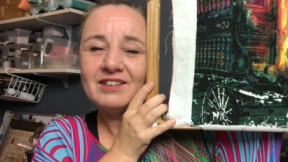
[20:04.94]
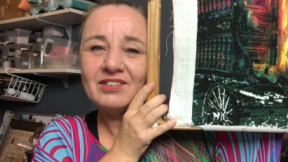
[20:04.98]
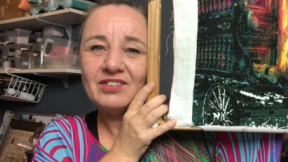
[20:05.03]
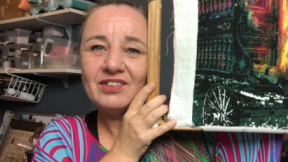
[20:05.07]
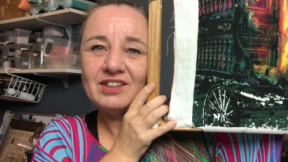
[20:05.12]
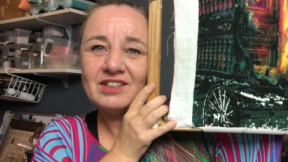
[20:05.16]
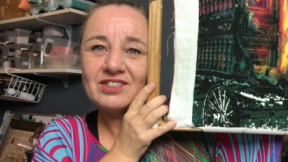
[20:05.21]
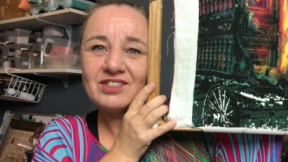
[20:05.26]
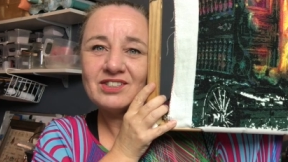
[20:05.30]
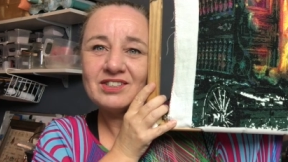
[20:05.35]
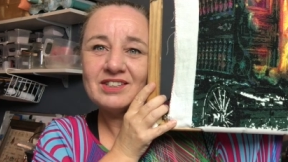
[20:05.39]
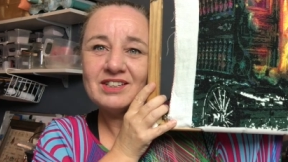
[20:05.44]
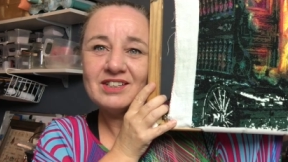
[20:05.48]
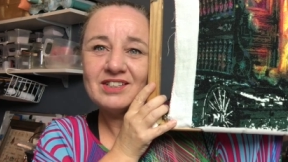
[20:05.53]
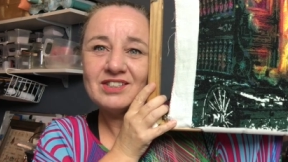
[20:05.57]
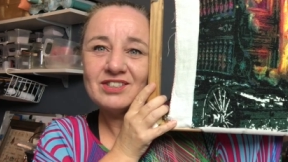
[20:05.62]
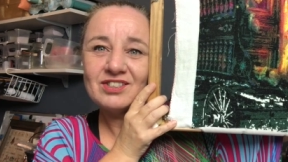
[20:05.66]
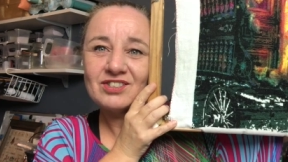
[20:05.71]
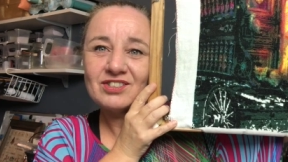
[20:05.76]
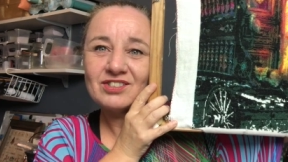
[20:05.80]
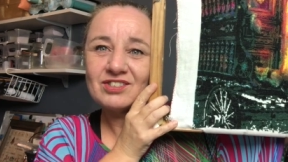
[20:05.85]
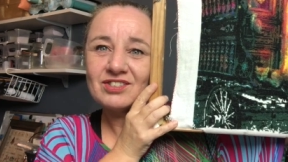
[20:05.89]
This
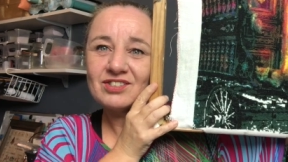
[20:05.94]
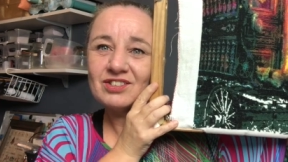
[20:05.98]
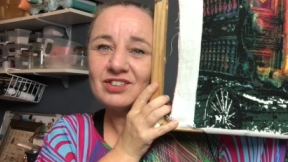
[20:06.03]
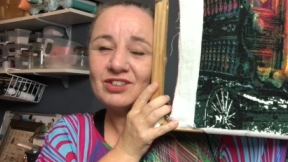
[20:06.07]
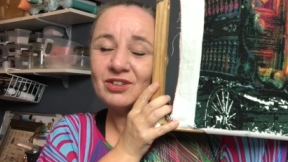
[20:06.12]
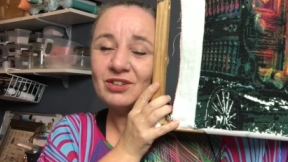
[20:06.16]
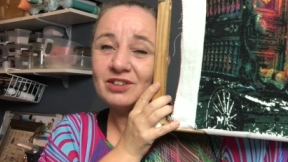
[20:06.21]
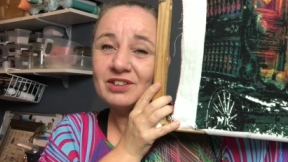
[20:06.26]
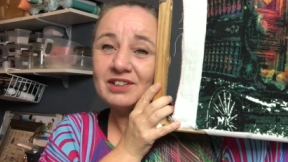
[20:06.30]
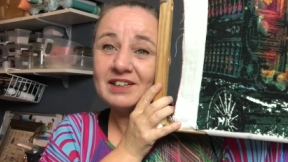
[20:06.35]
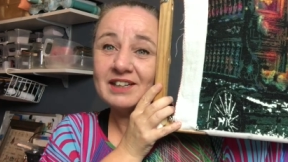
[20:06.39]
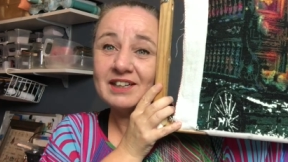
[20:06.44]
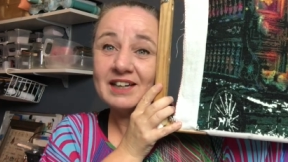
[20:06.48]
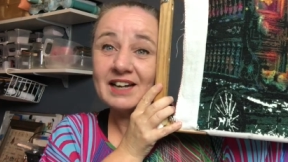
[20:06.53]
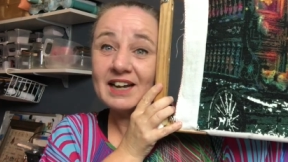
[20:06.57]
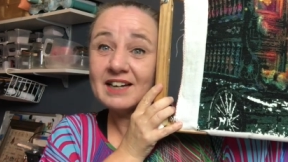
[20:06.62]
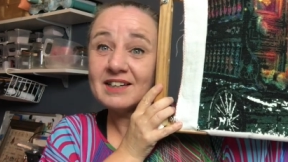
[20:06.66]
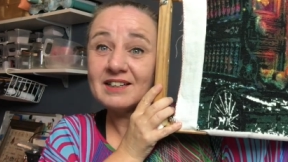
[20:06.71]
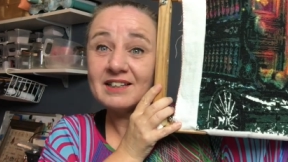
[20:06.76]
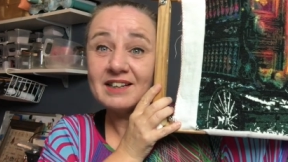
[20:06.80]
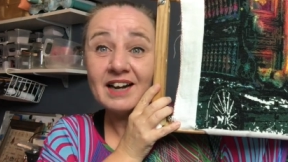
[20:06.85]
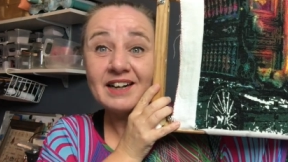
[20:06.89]
is currently
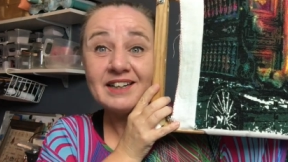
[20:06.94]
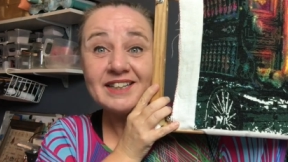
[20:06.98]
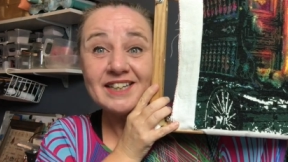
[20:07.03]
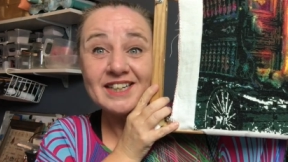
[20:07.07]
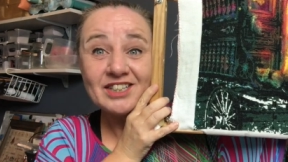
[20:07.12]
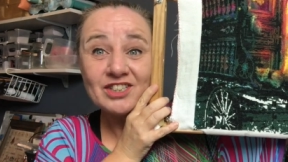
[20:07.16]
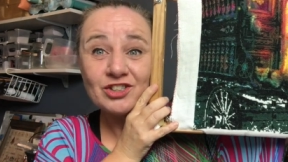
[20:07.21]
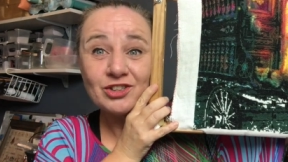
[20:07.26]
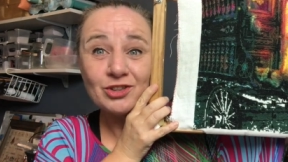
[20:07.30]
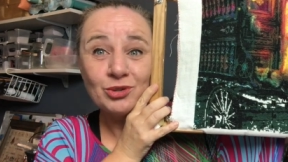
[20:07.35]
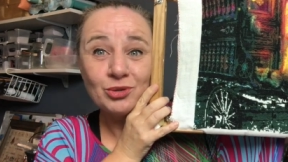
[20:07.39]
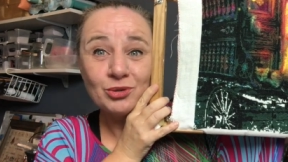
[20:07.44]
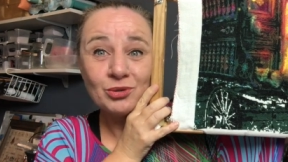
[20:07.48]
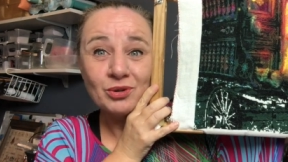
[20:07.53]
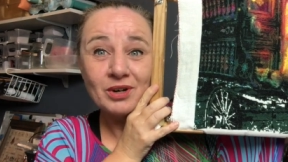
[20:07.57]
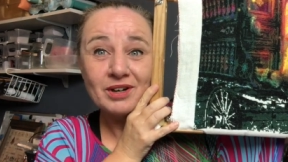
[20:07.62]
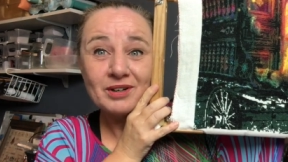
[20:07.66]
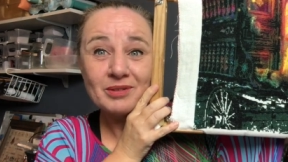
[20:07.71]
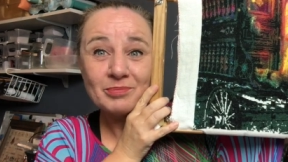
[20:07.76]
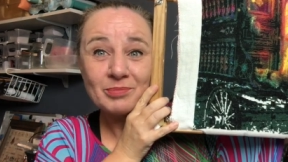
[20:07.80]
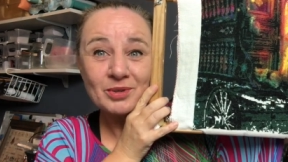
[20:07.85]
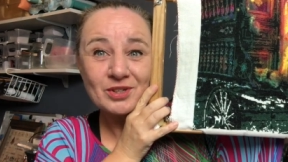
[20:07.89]
at
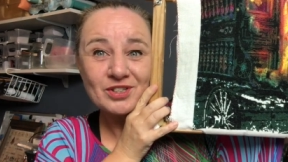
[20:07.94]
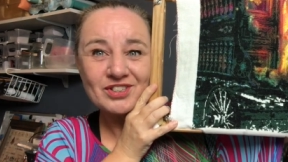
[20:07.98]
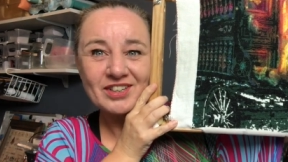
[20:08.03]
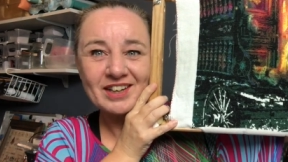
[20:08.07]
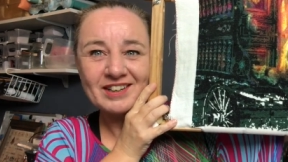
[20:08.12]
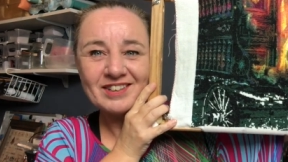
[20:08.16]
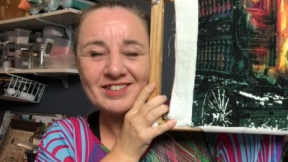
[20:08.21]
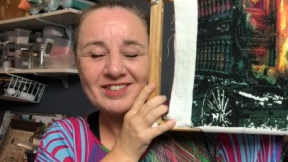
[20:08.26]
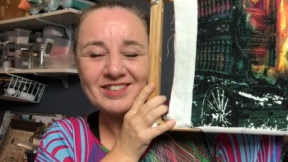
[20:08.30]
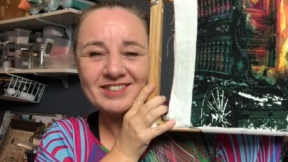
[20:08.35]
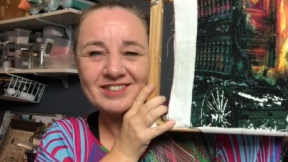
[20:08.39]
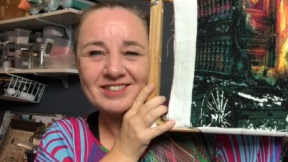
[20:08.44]
92%.